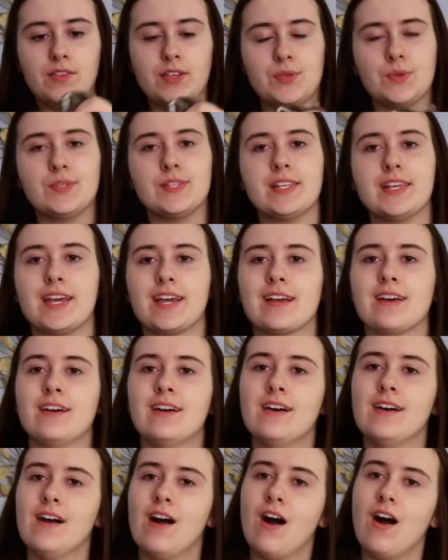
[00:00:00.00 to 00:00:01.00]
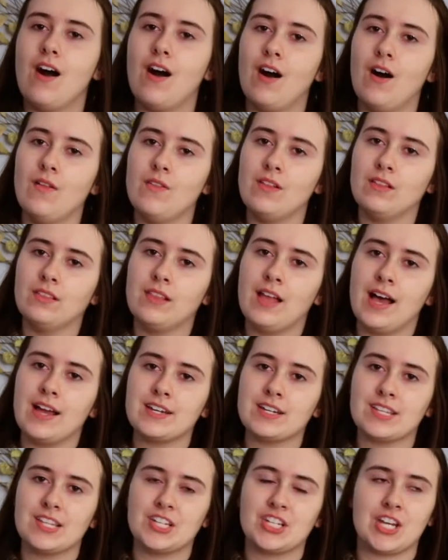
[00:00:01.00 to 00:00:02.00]
This was like on the line
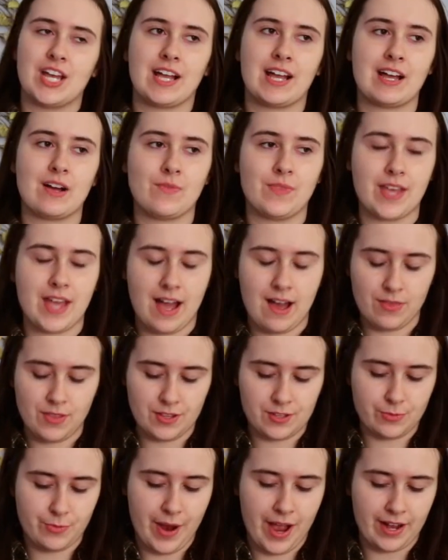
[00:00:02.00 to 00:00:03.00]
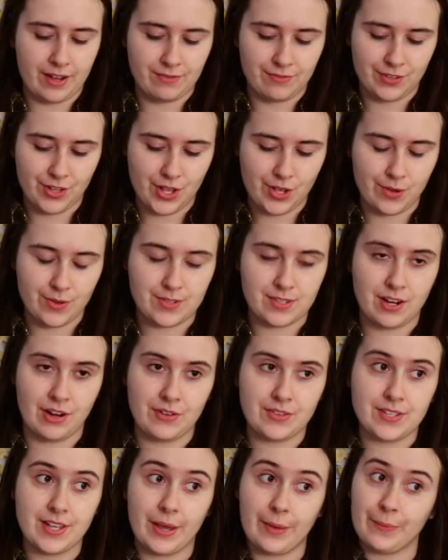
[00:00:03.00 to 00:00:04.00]
to the checkout, they had this rack of clothes, and I
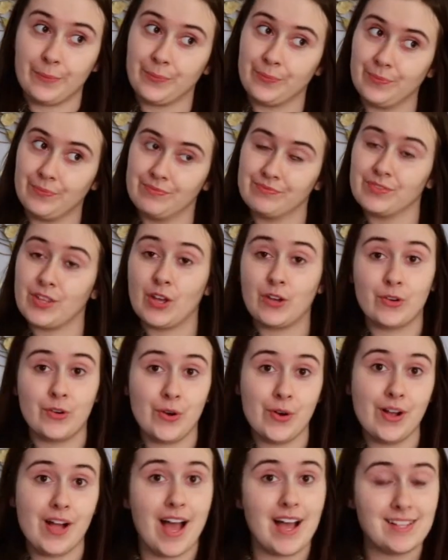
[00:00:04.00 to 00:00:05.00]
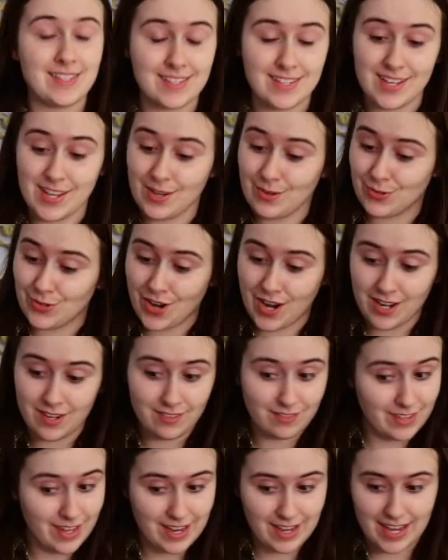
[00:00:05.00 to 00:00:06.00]
was like, girl, I see you trying
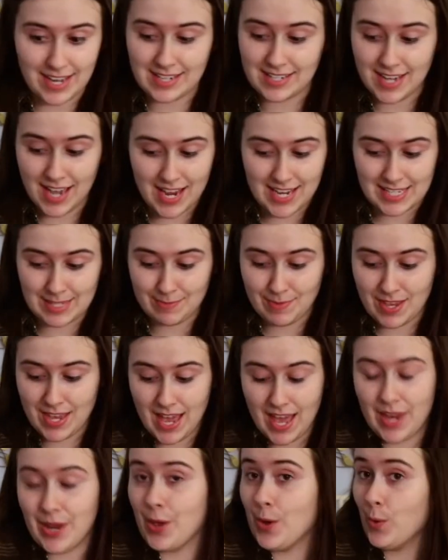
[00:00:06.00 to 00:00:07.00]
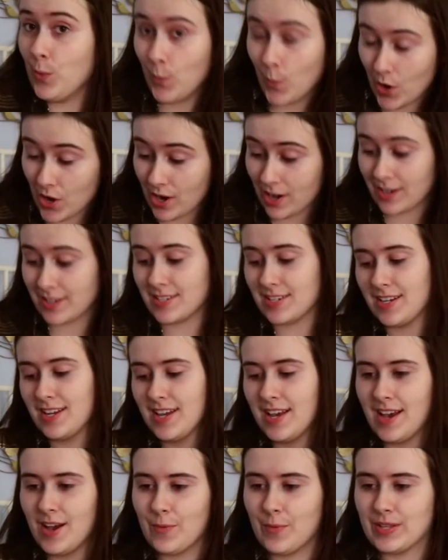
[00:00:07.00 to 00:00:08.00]
to like entice me, and it worked.
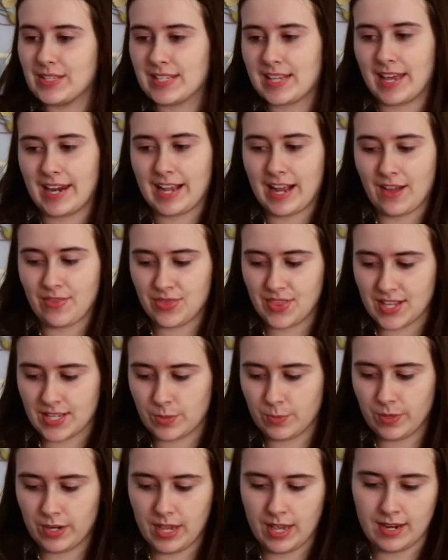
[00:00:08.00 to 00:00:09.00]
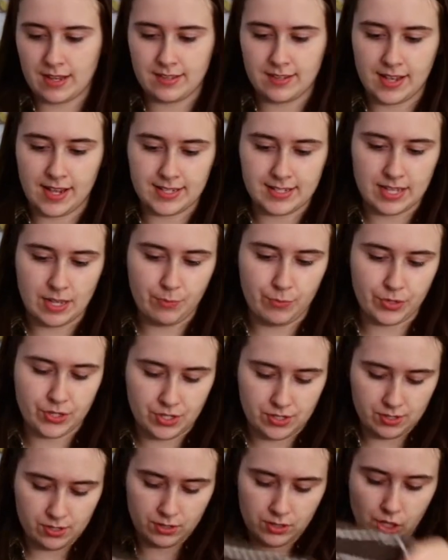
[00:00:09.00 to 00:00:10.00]
Once again, I got this one in a size up, which
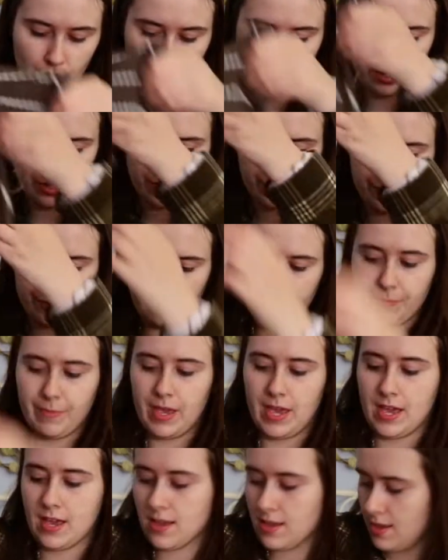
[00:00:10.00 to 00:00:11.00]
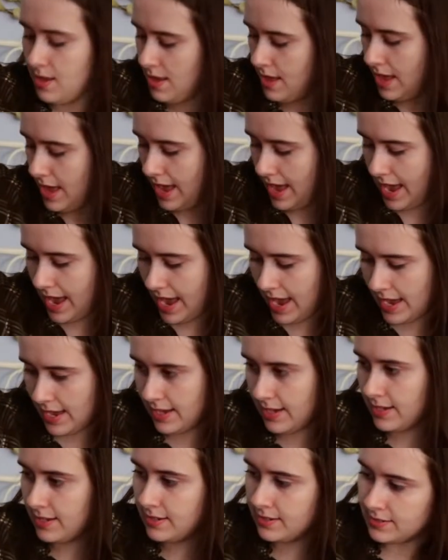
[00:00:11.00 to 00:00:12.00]
is a large for me,
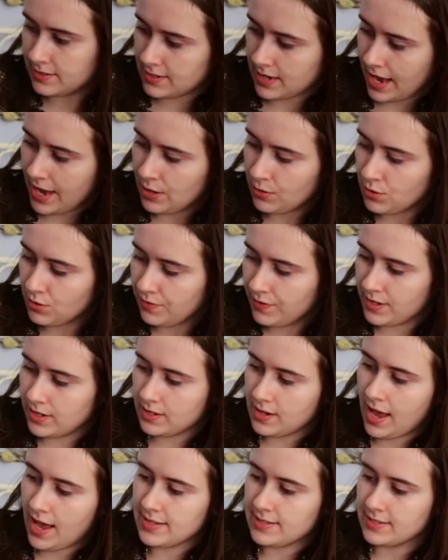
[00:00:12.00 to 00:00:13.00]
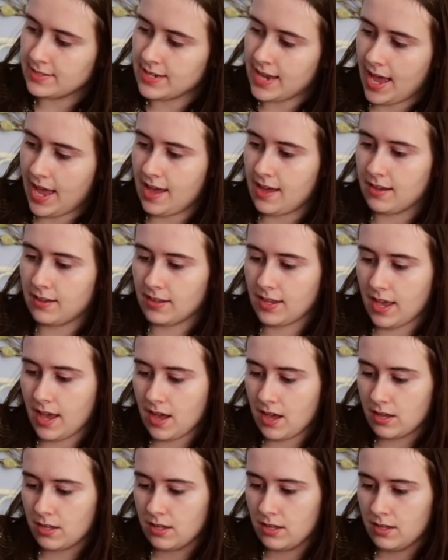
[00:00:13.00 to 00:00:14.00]
and I don't know if it has a tag, yeah.